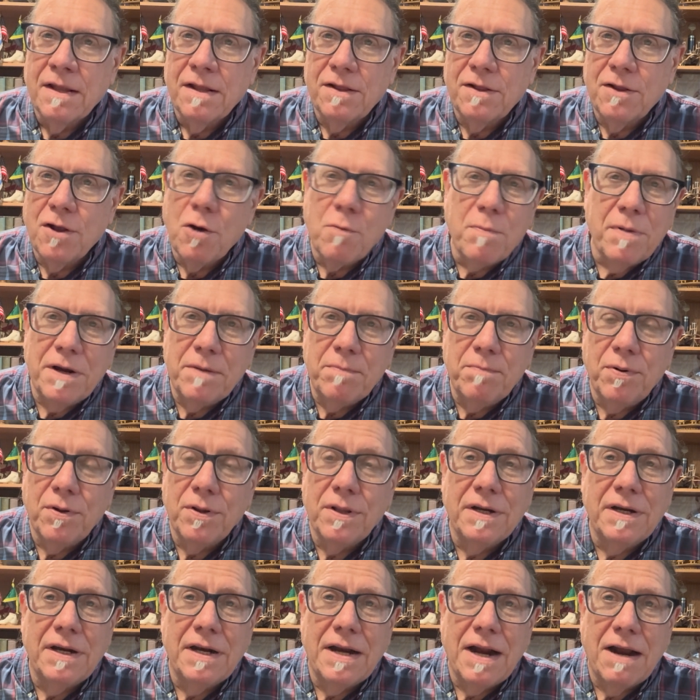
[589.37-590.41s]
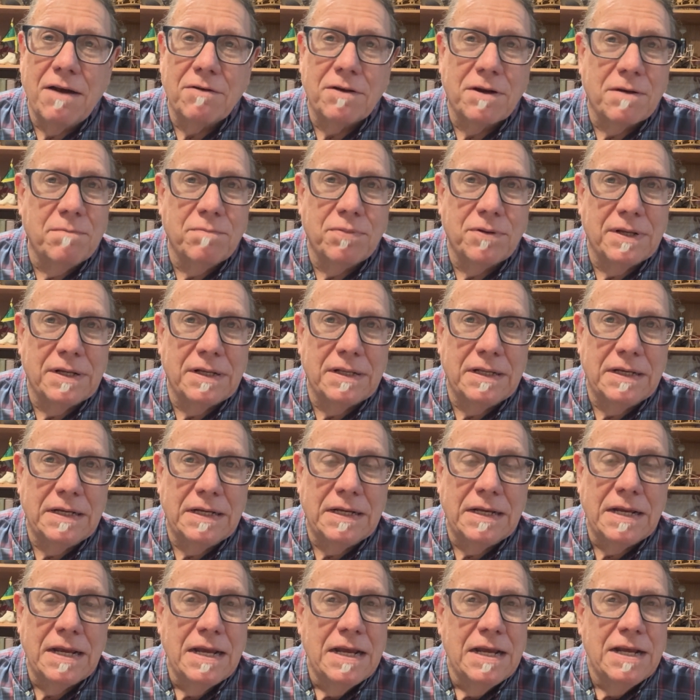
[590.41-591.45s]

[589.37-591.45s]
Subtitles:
nobody pulling it out completely.